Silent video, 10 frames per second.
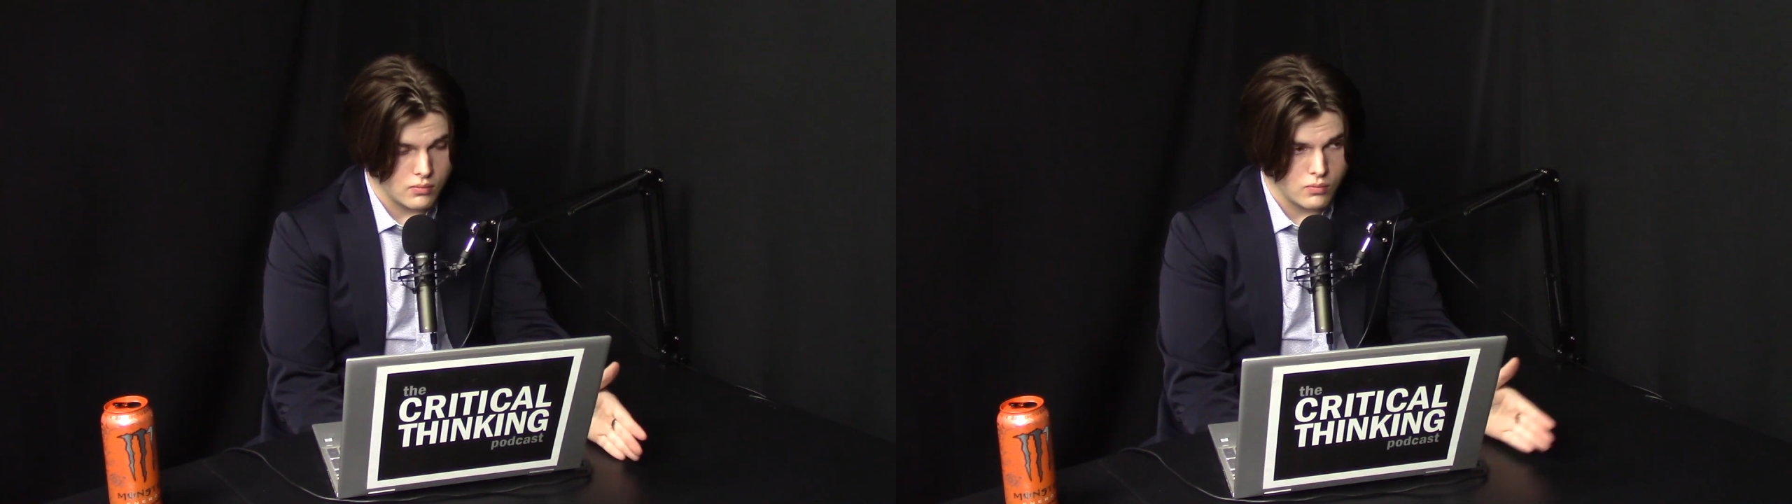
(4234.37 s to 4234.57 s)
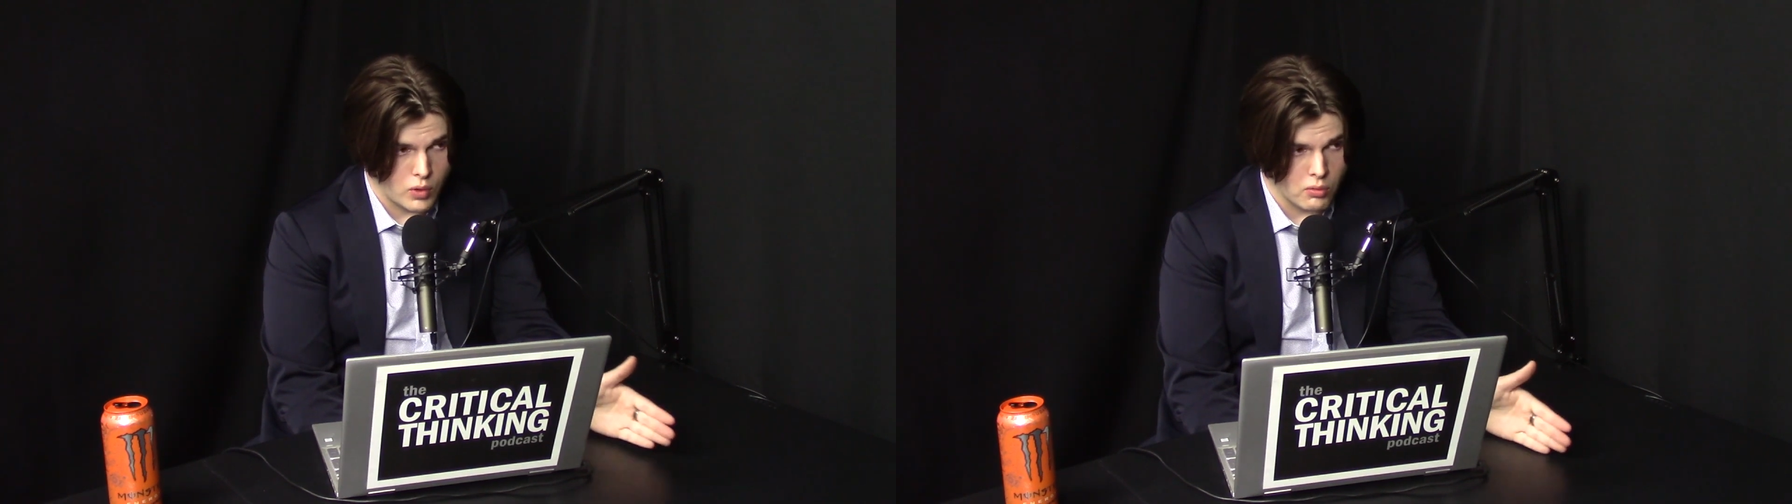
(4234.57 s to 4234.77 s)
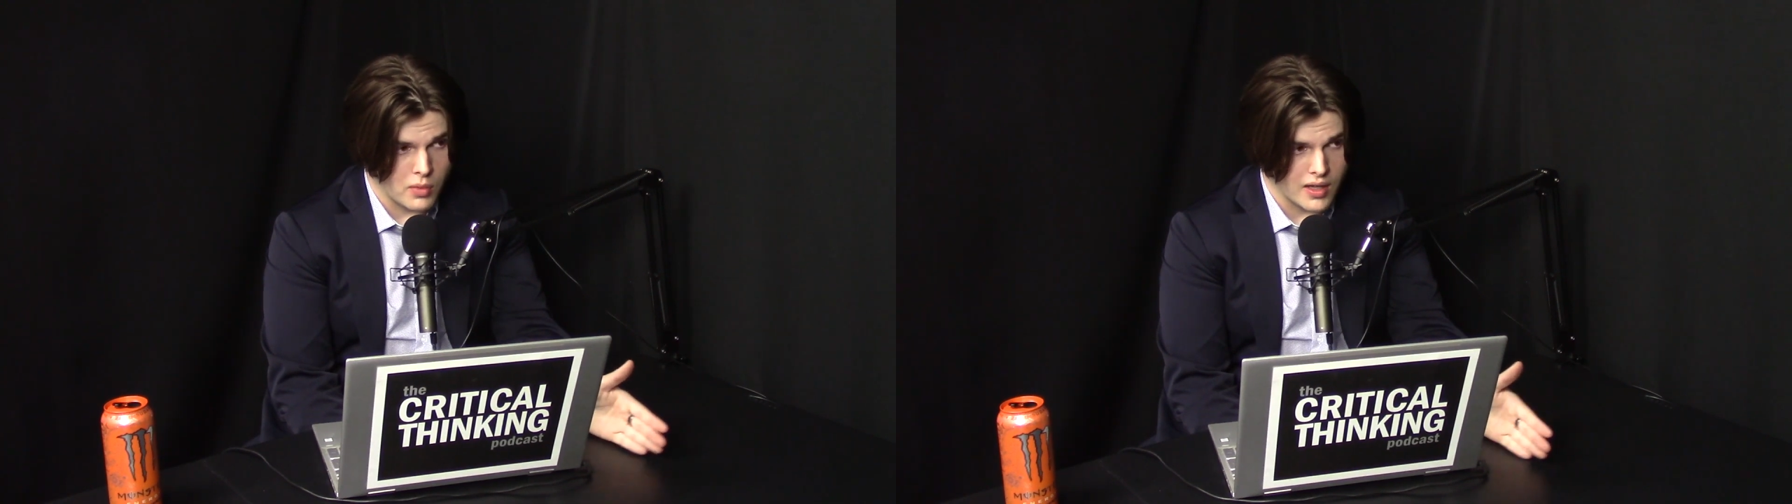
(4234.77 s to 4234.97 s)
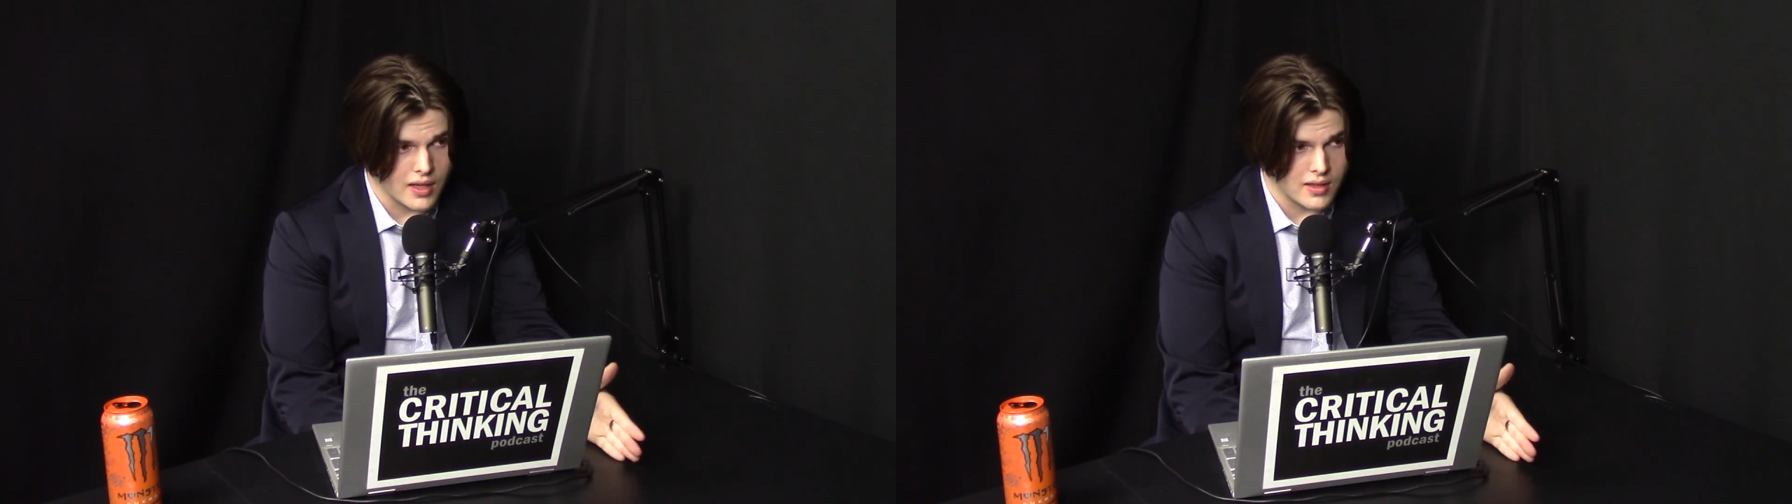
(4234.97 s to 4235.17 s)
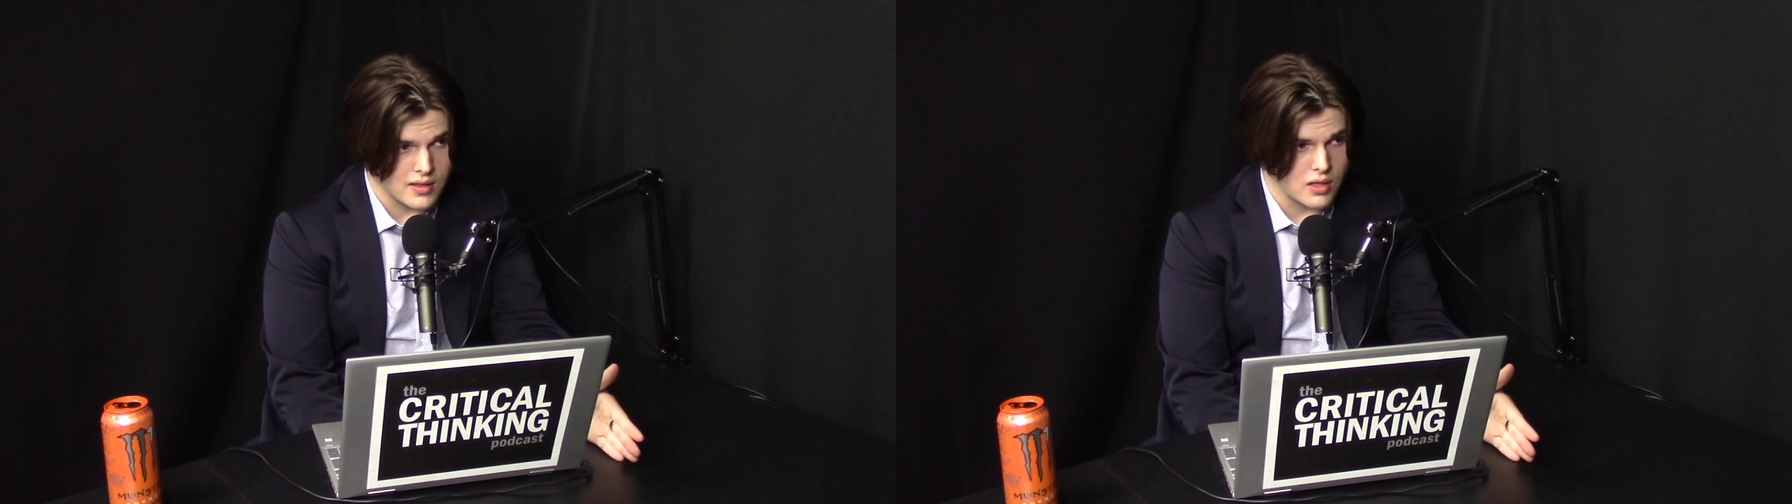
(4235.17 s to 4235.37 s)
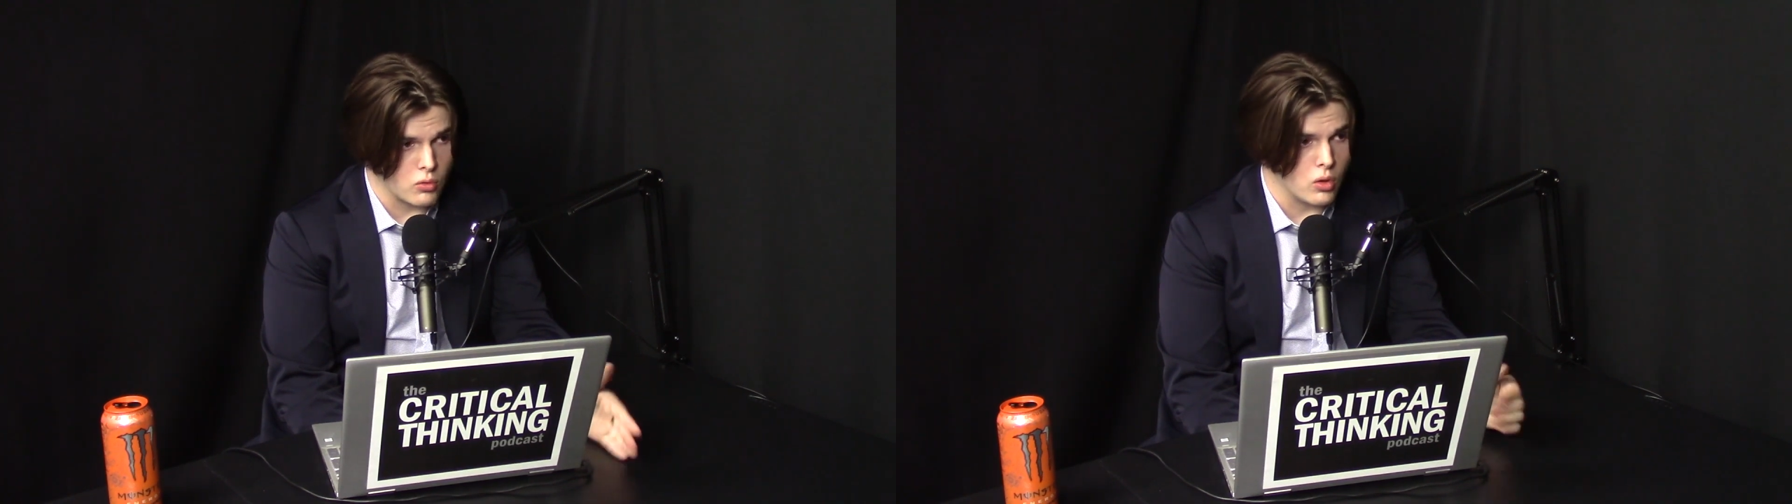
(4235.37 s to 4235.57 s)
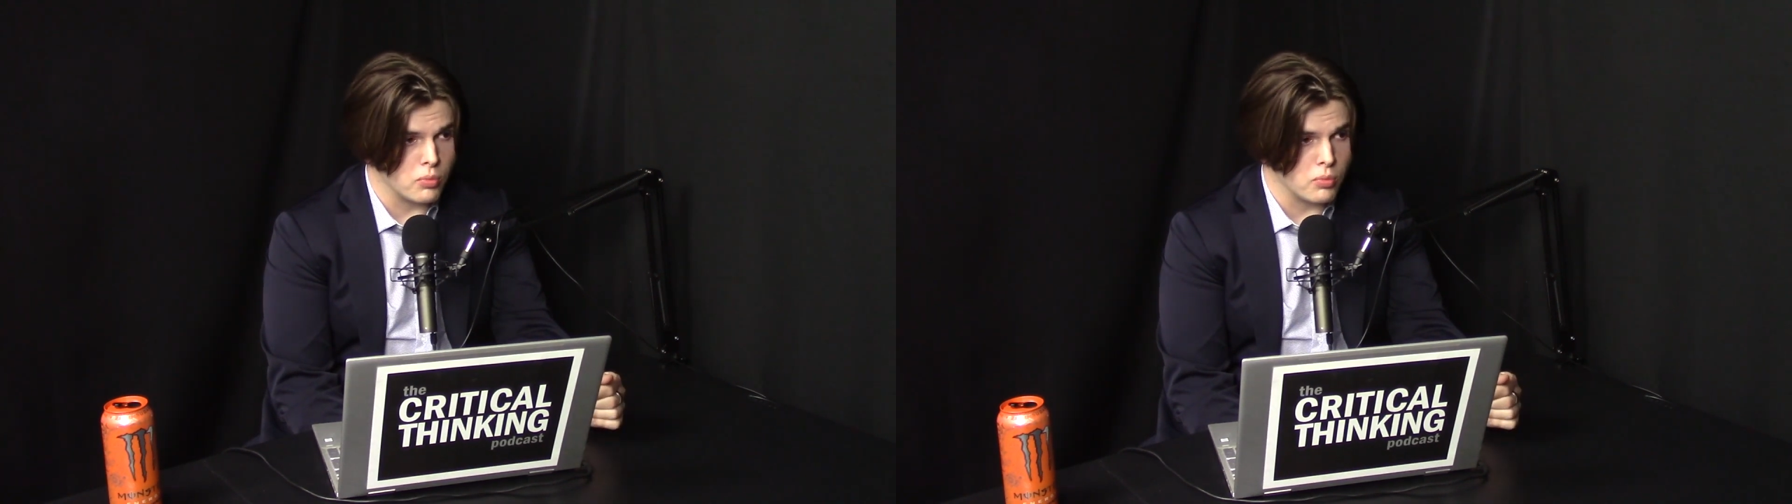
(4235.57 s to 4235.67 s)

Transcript: we were making considerable